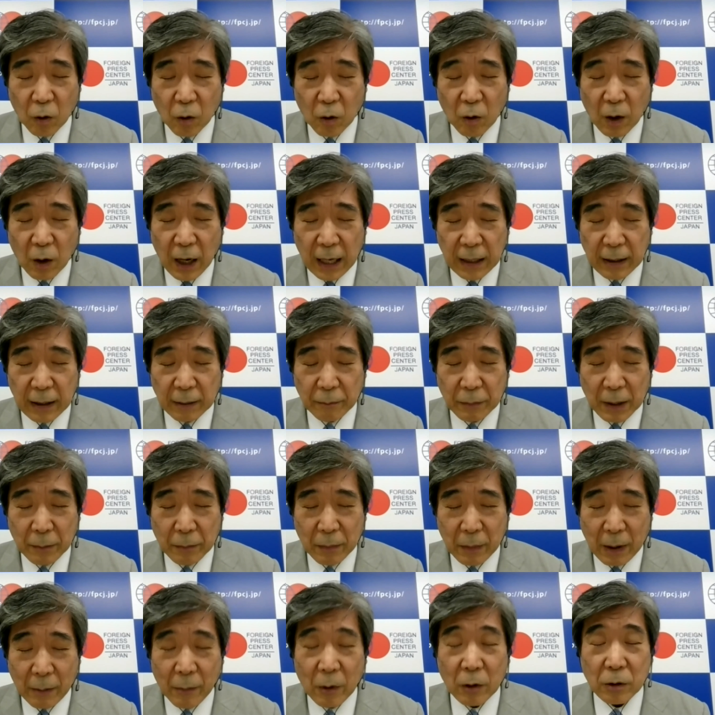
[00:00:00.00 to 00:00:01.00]

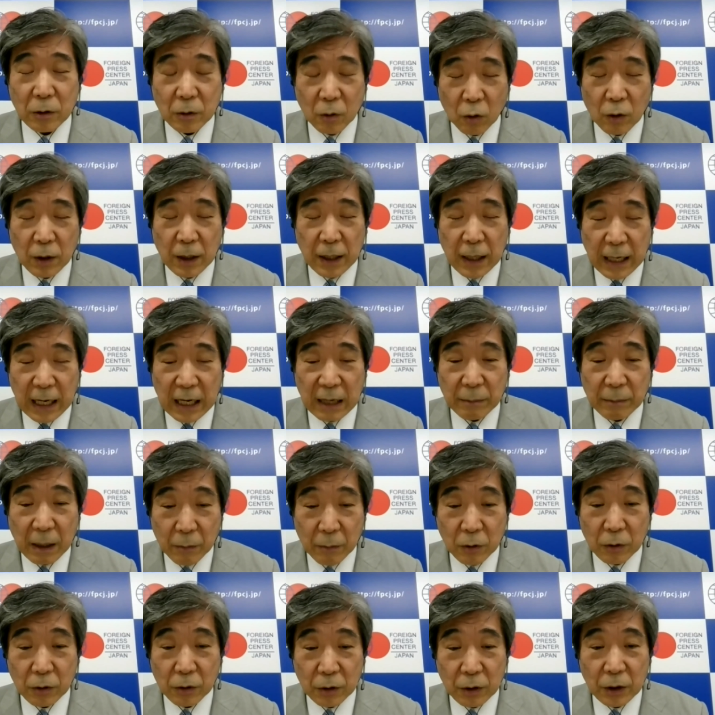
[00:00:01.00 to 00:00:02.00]
special
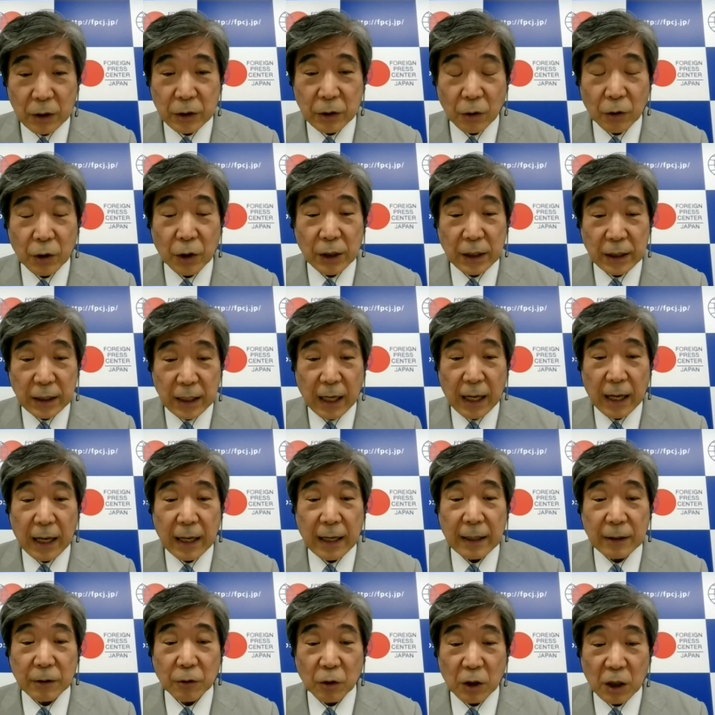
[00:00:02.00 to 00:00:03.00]
measures being taken
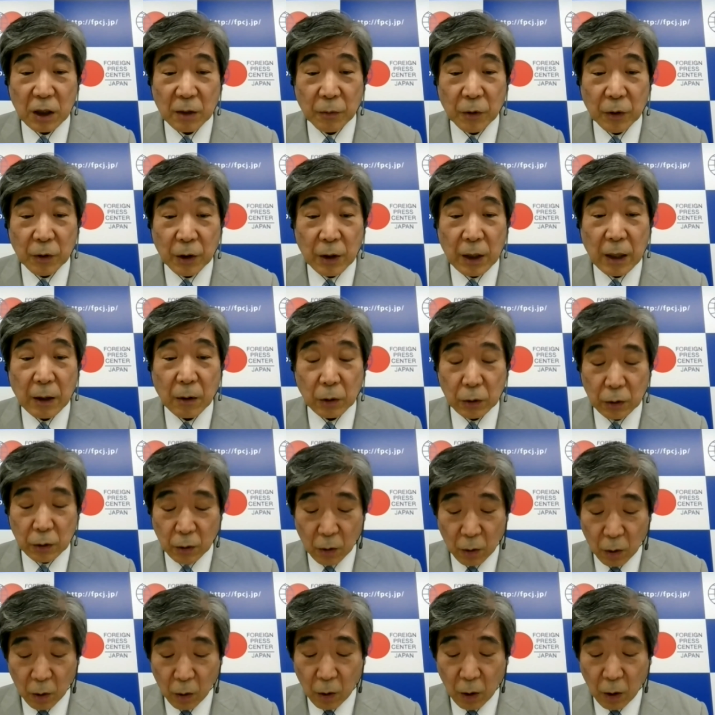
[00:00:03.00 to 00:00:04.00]
to
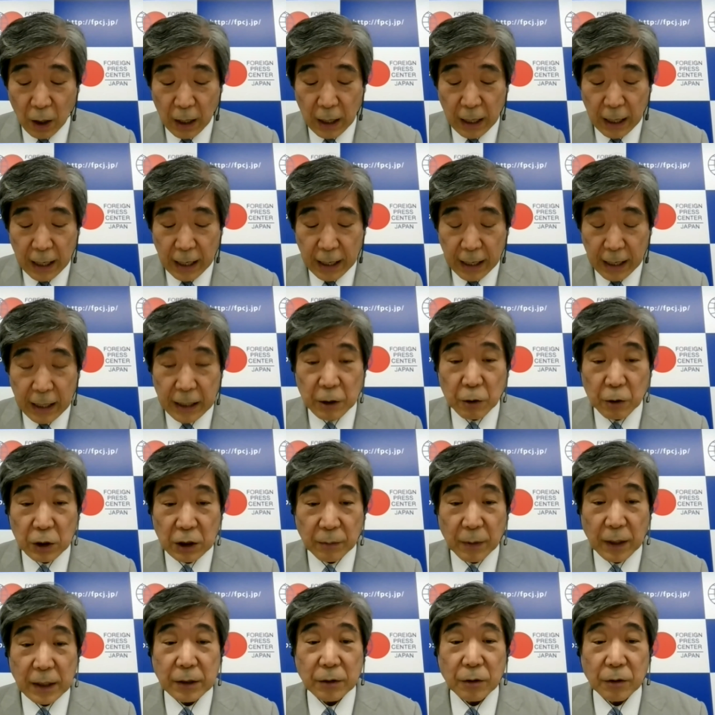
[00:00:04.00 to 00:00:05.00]
protect
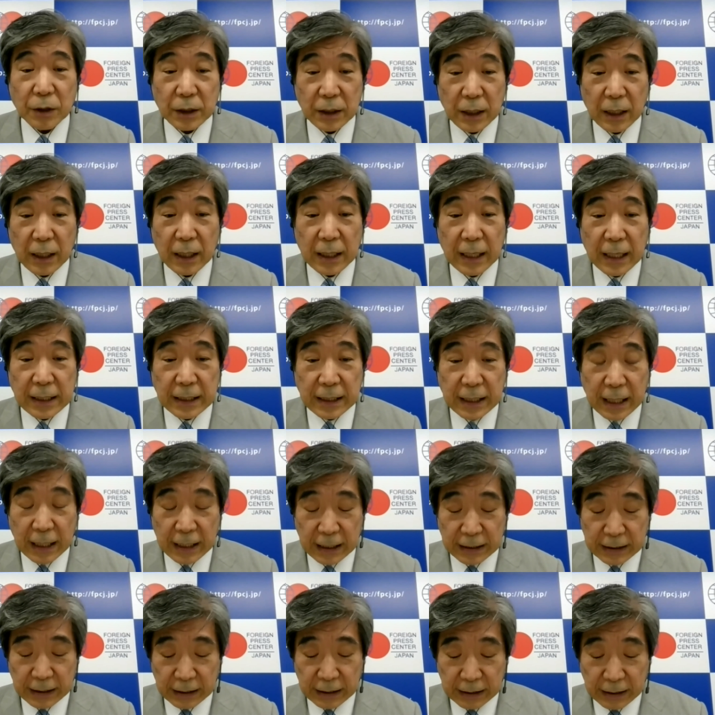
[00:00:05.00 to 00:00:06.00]
this
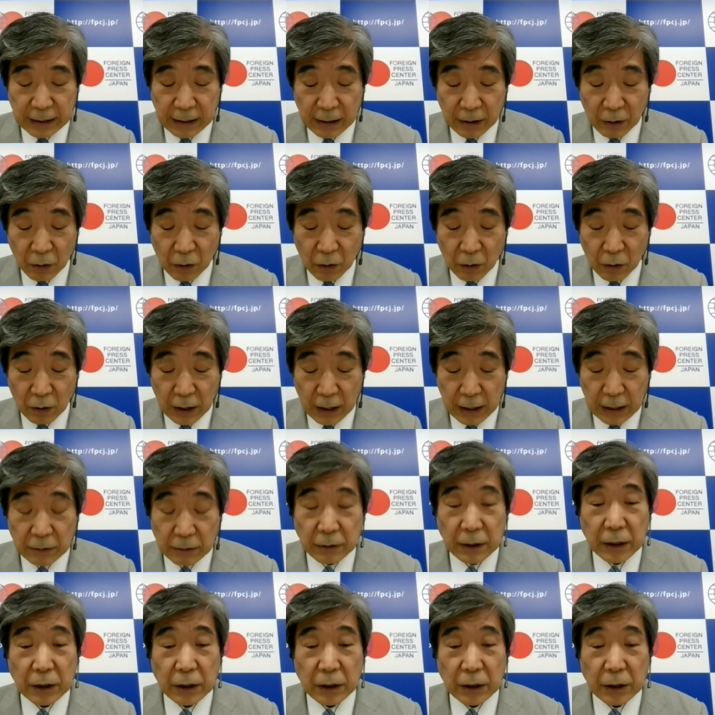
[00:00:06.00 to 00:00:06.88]
vulnerable group?